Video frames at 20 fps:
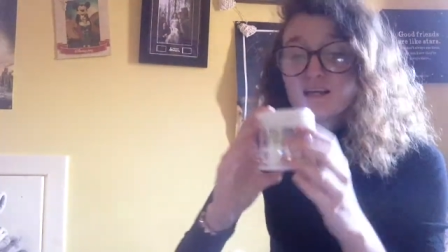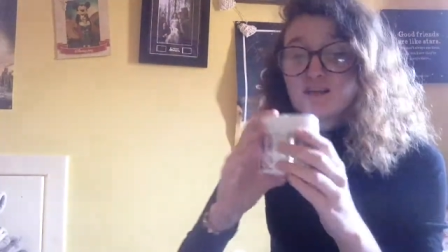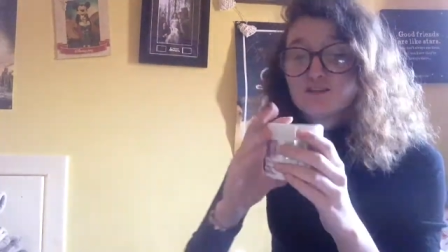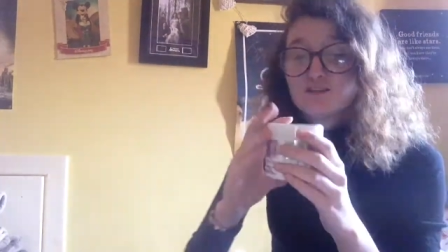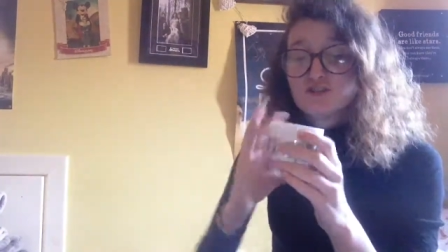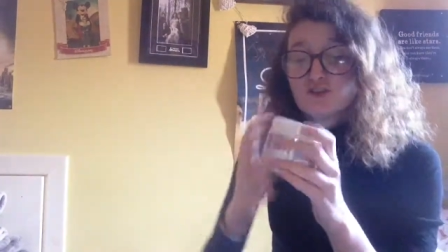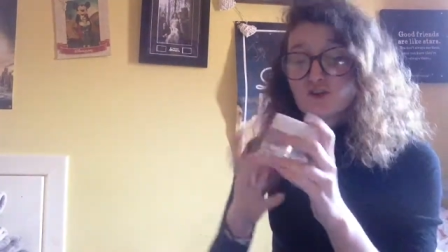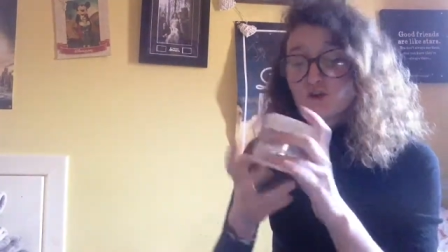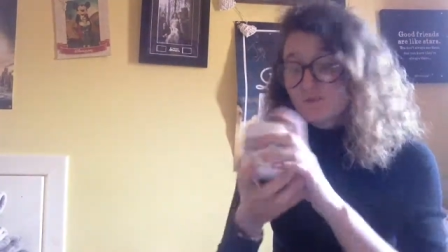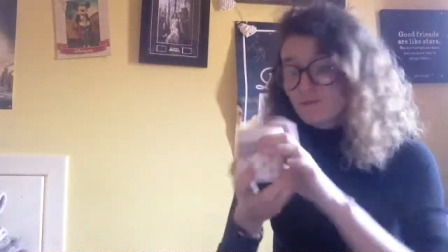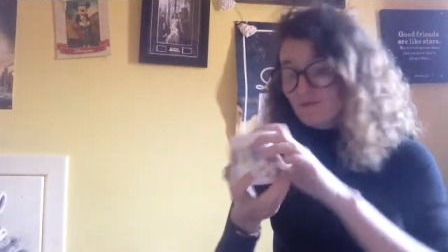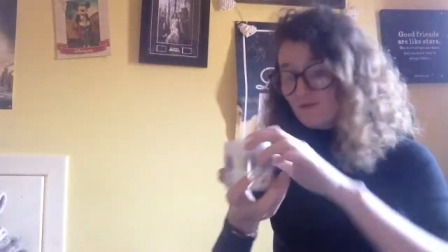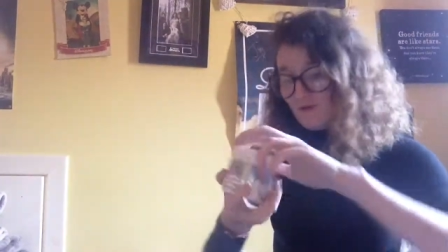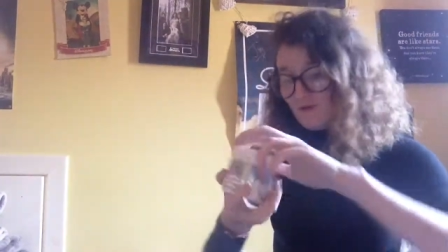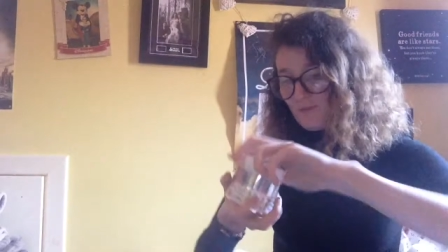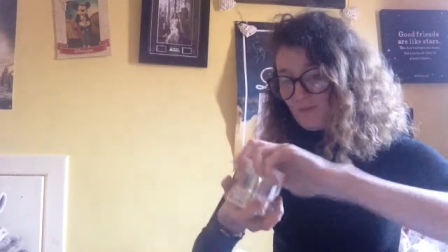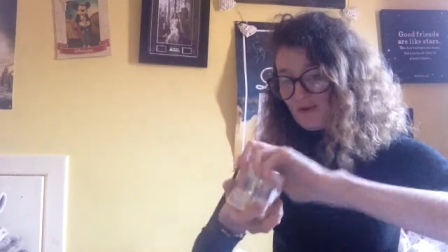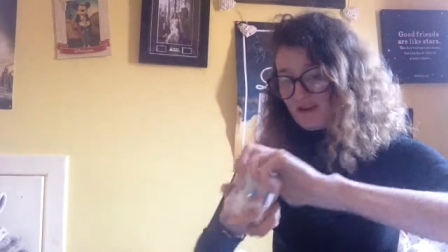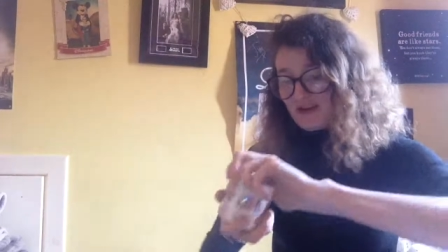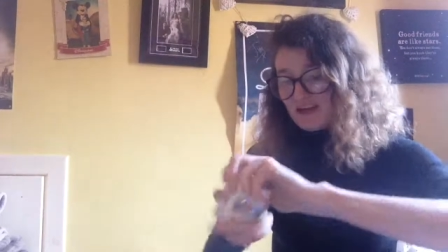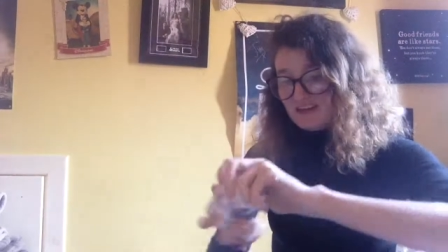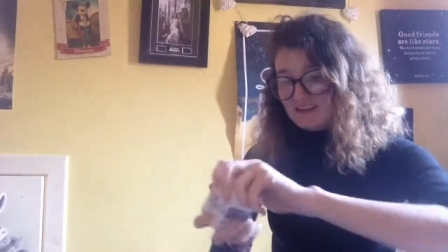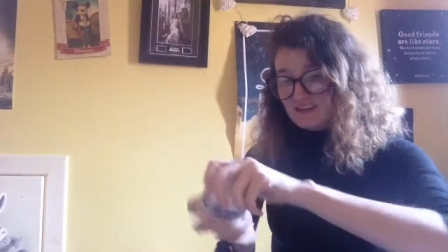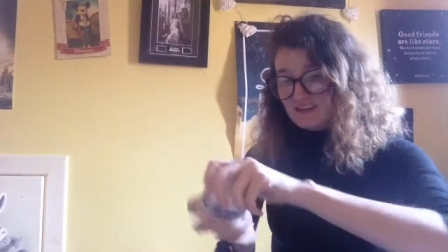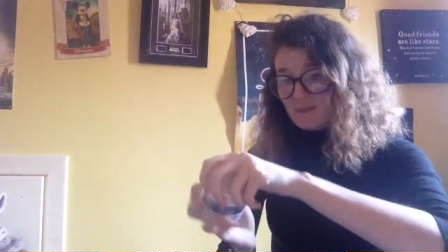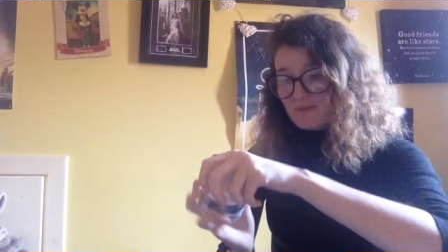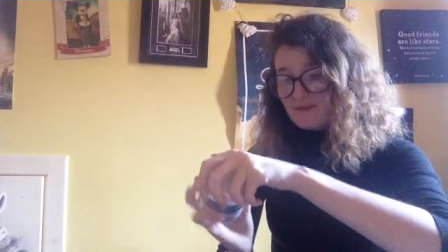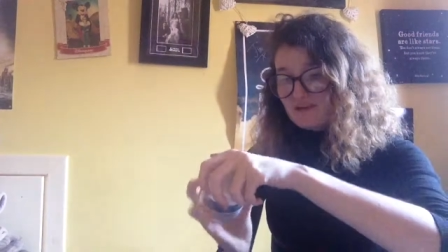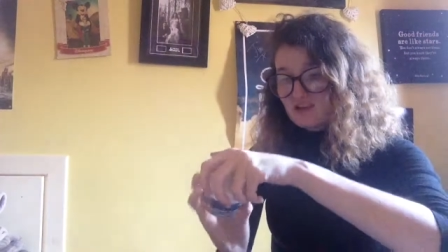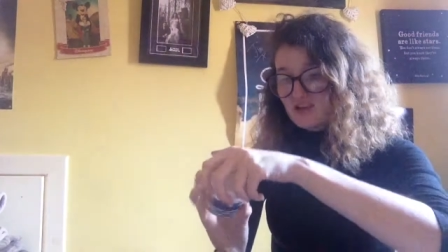So we'll open this
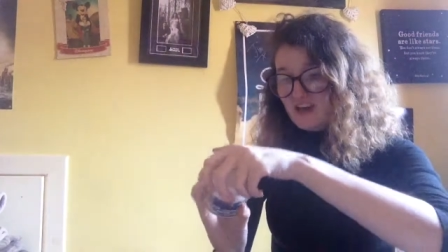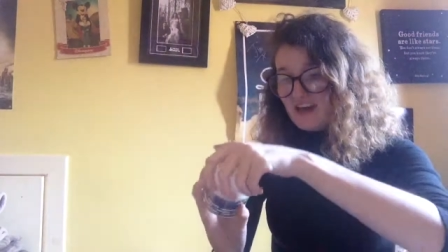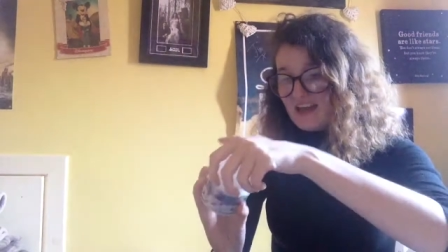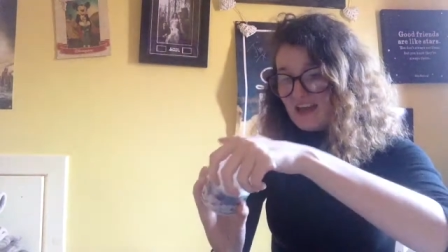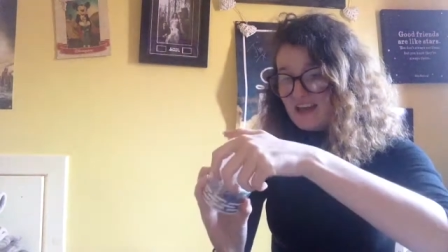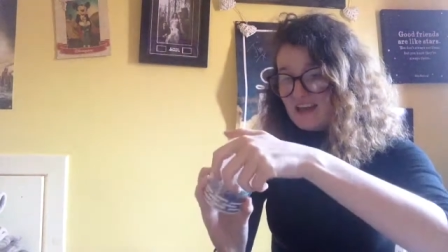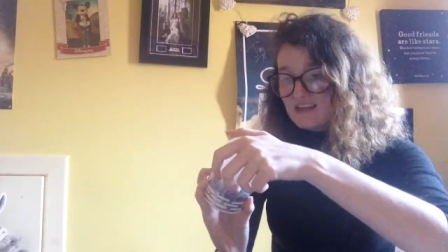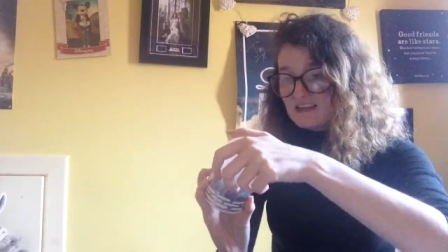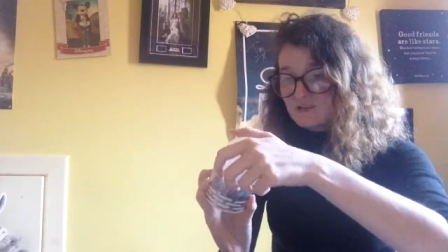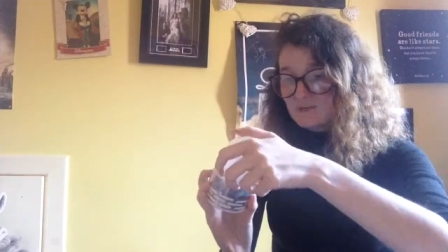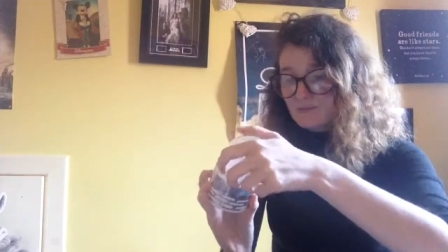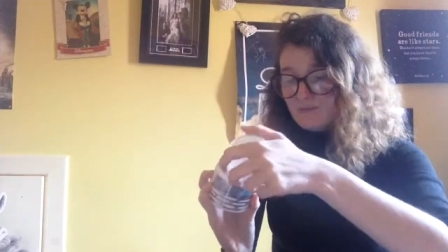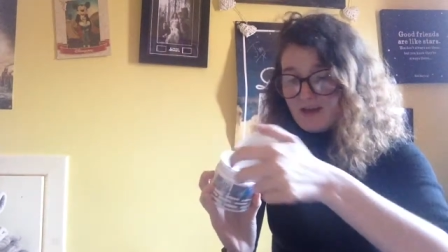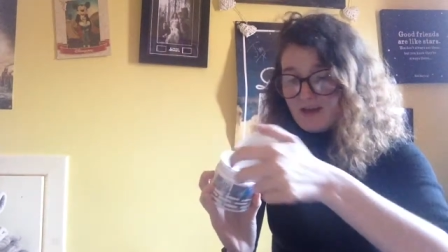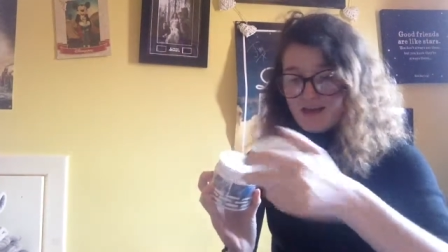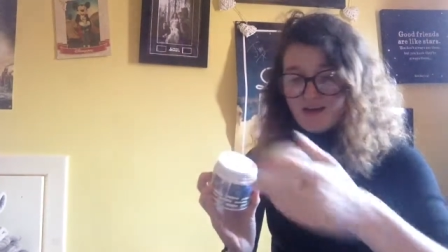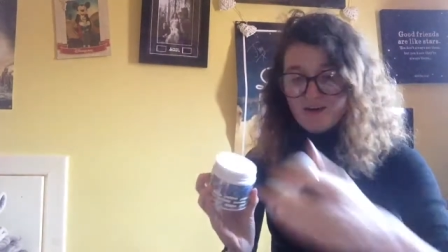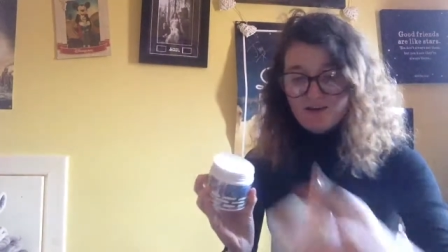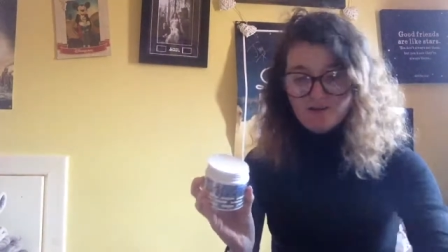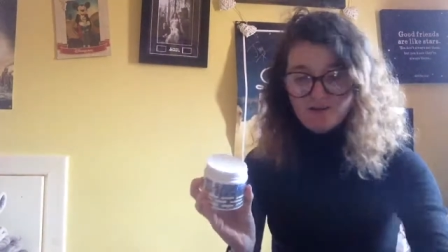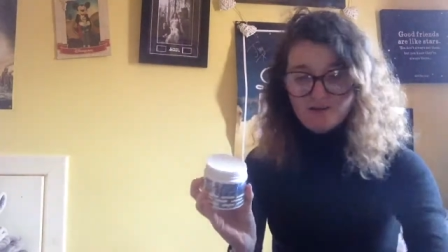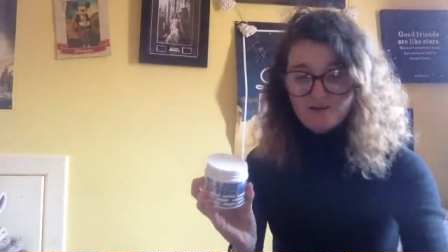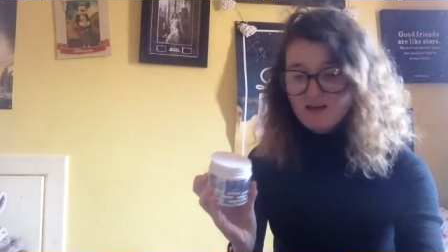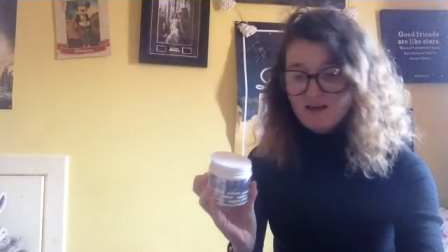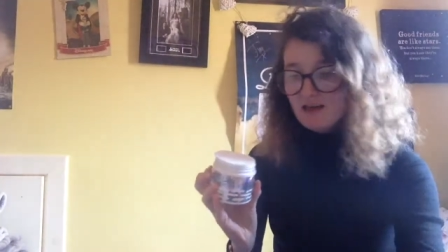up and try it as well.